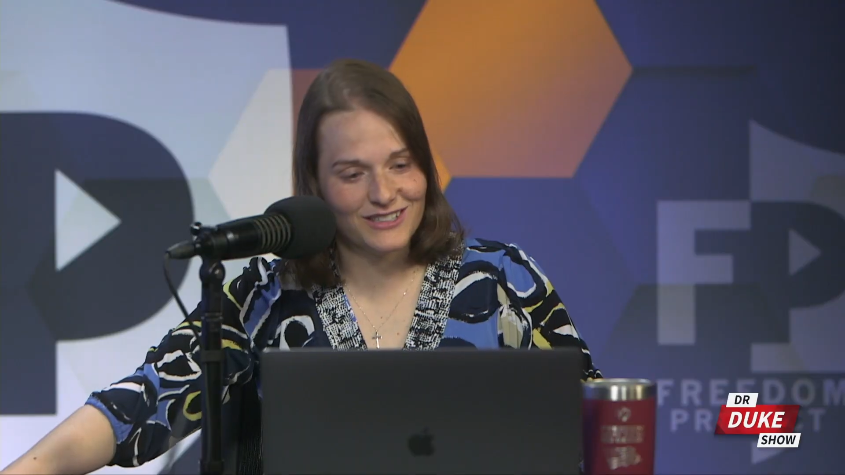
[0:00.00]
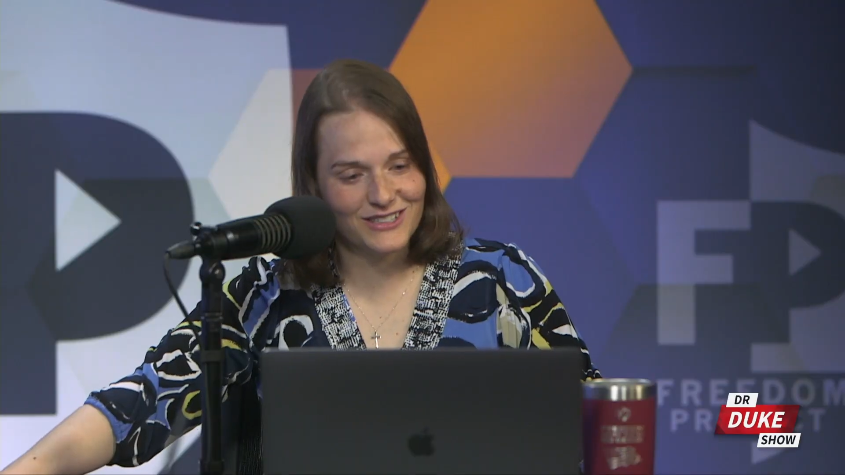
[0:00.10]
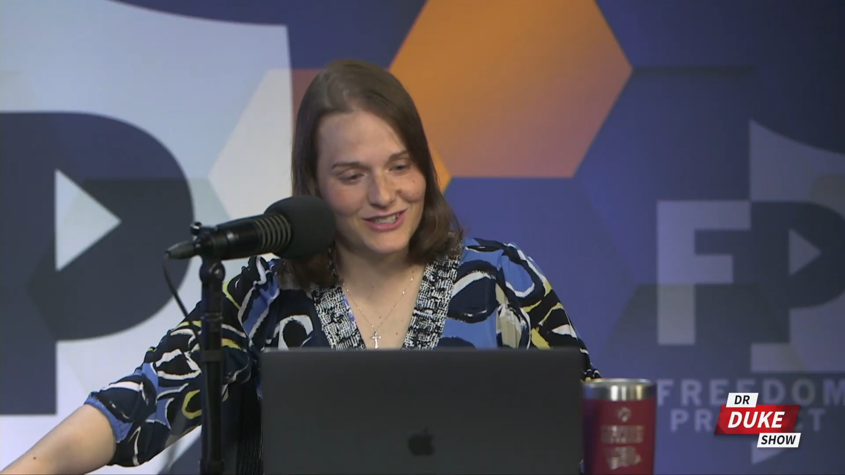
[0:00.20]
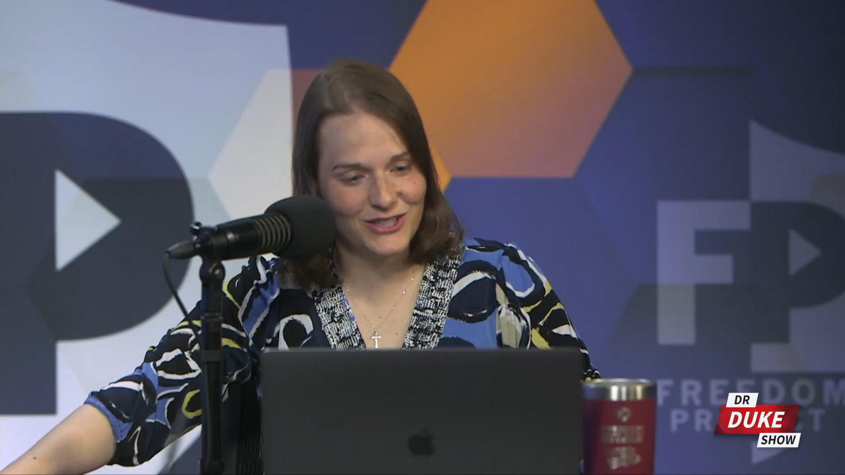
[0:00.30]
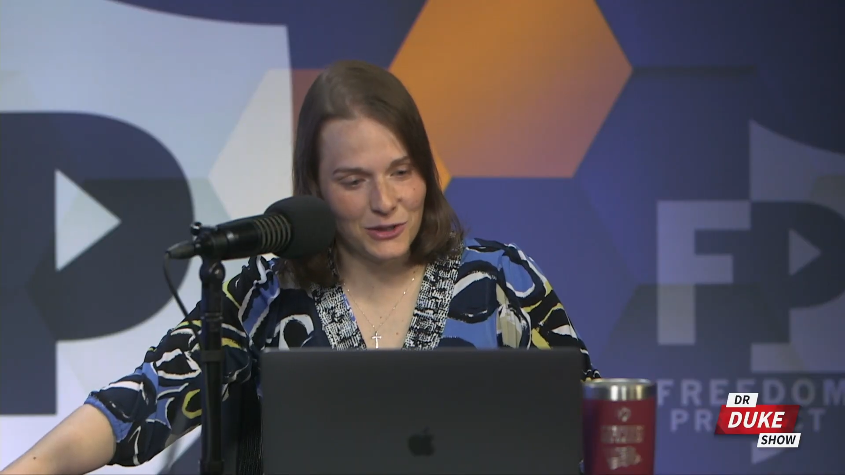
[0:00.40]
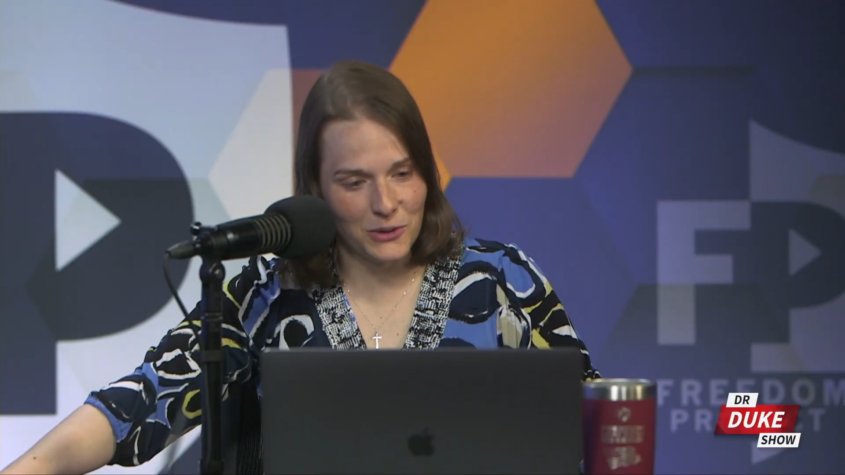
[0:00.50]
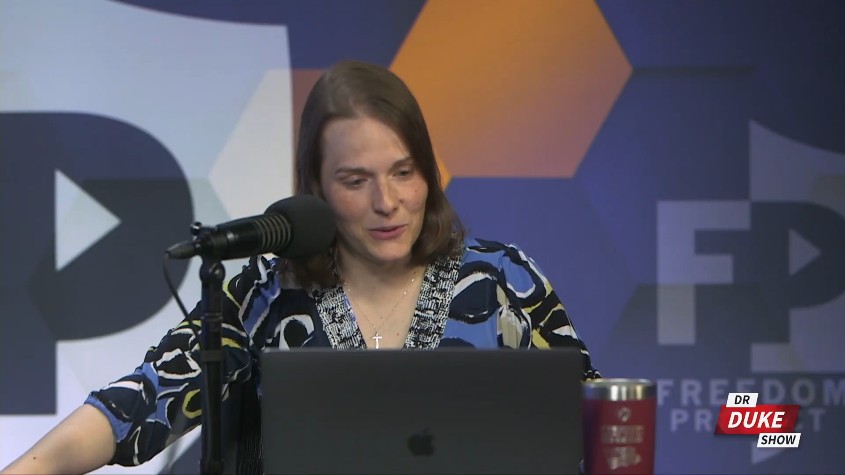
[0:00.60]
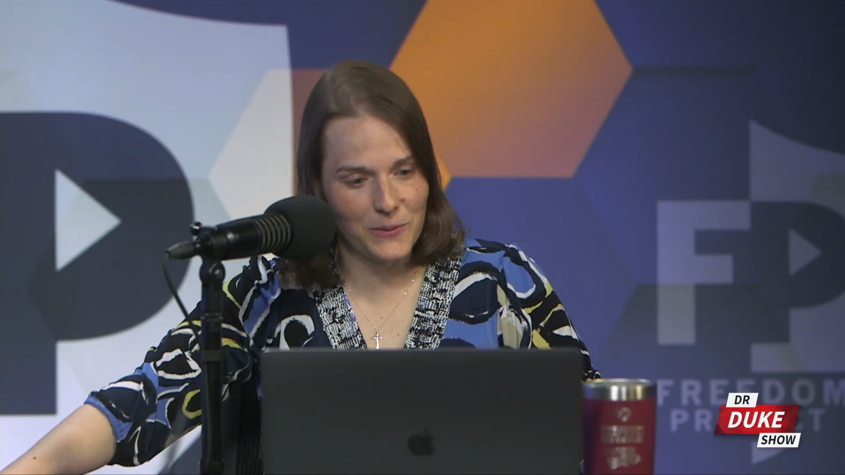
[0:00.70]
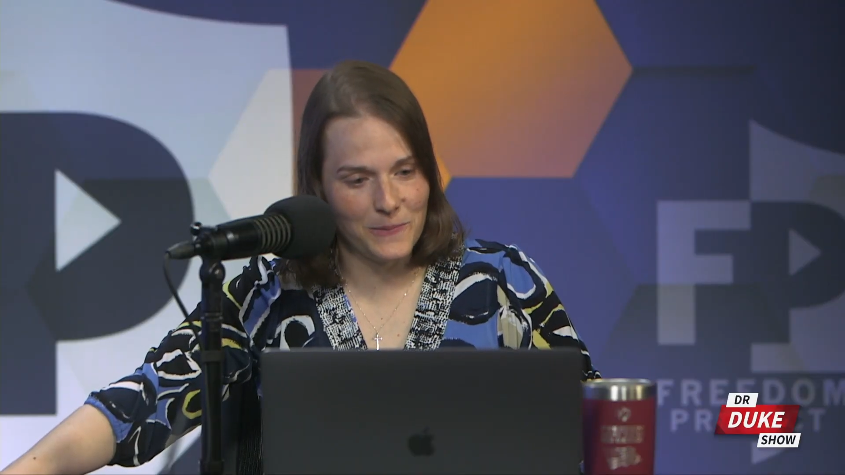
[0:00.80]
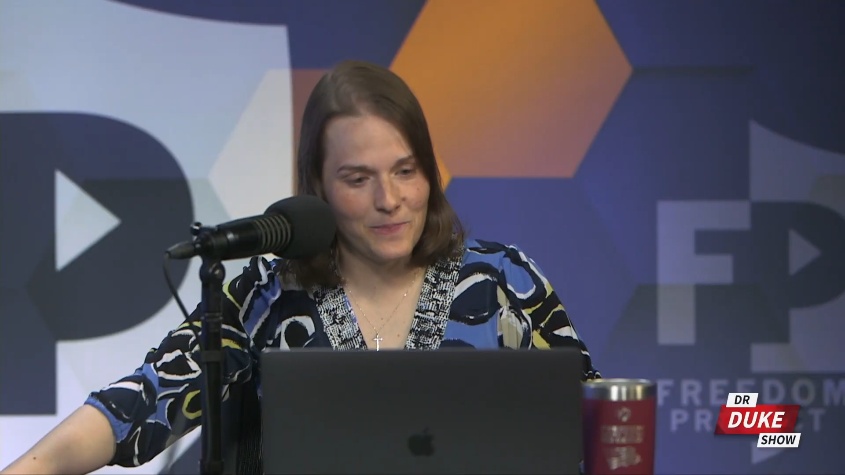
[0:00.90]
got to have the right
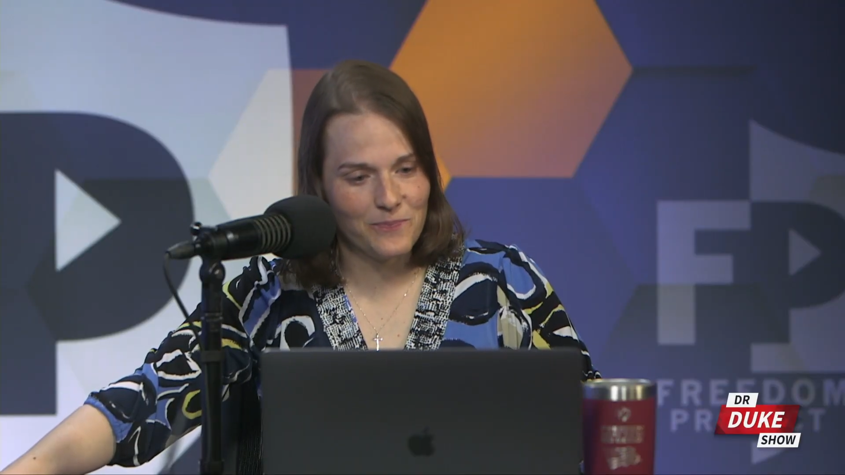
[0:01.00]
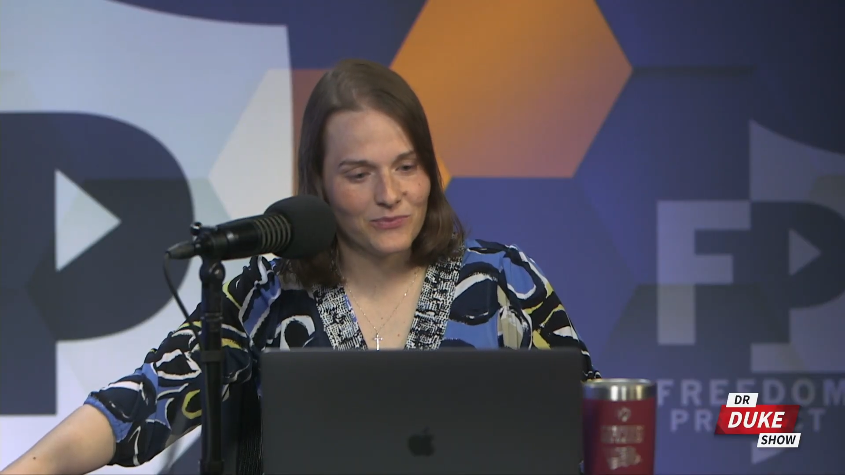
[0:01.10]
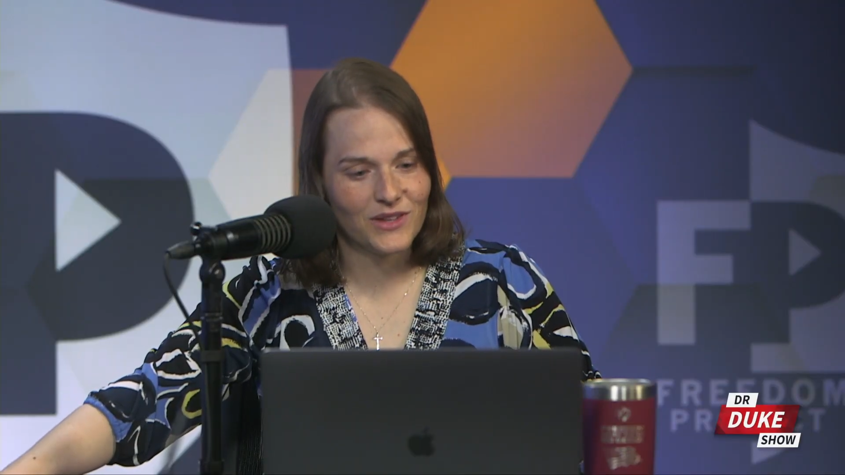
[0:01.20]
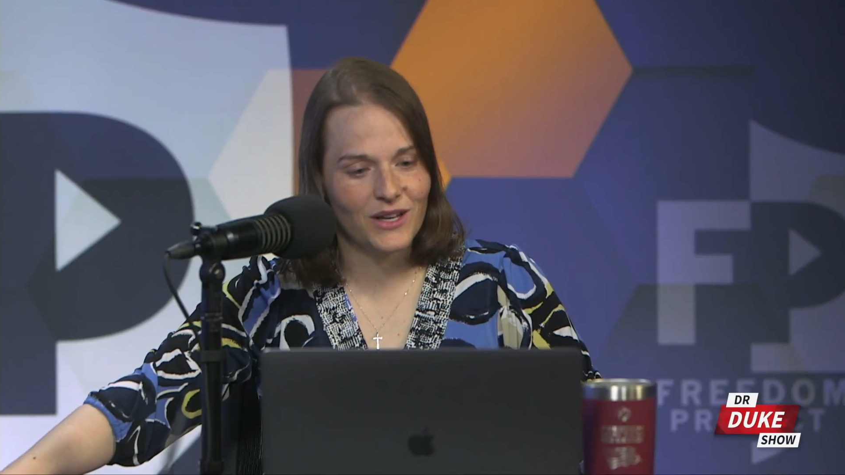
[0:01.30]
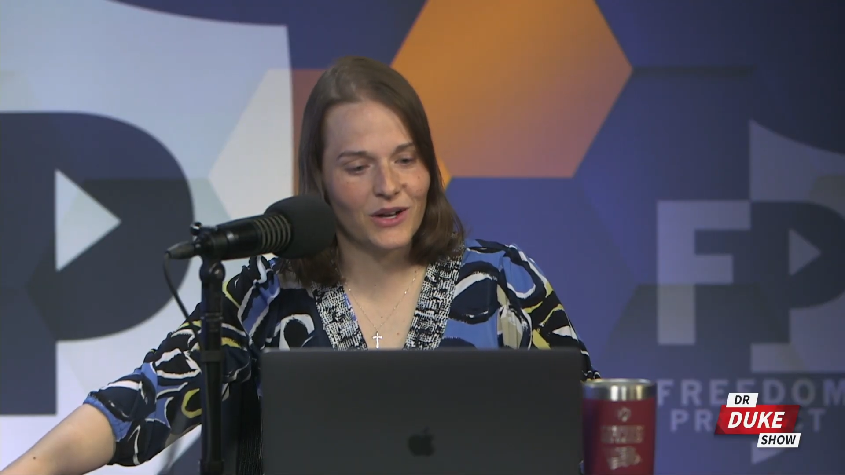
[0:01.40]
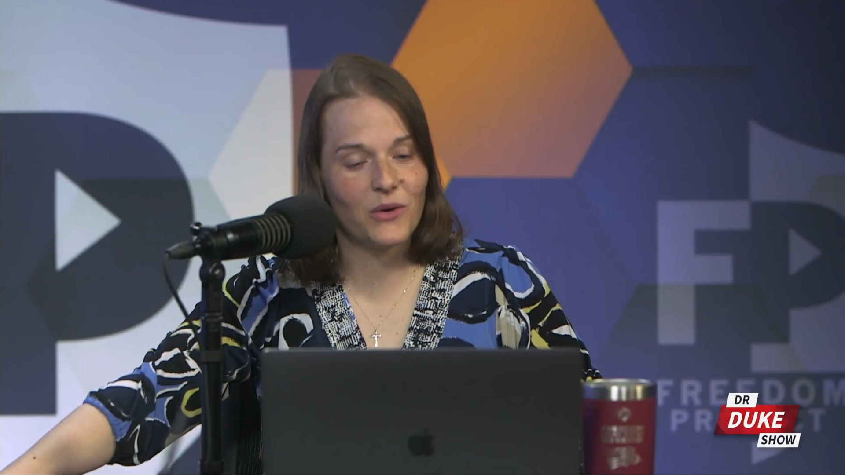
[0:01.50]
skin color, right?